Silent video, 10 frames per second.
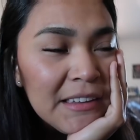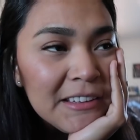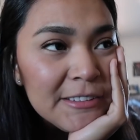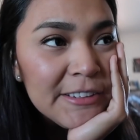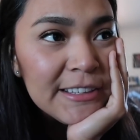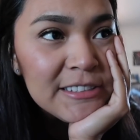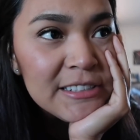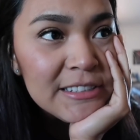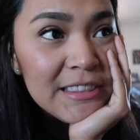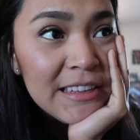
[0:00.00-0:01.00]
It's
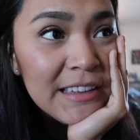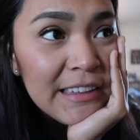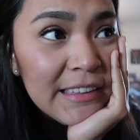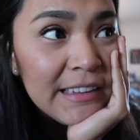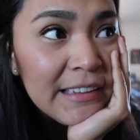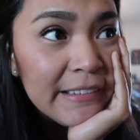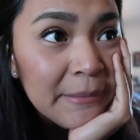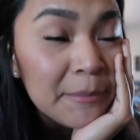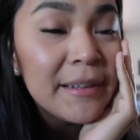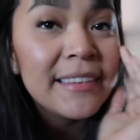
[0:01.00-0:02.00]
crazy to think that
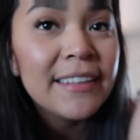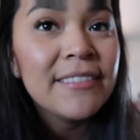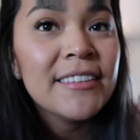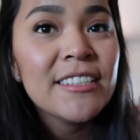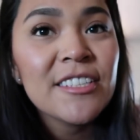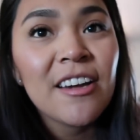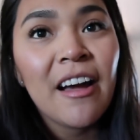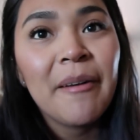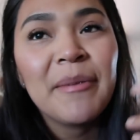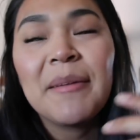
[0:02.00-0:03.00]
I'm gonna be leaving this job.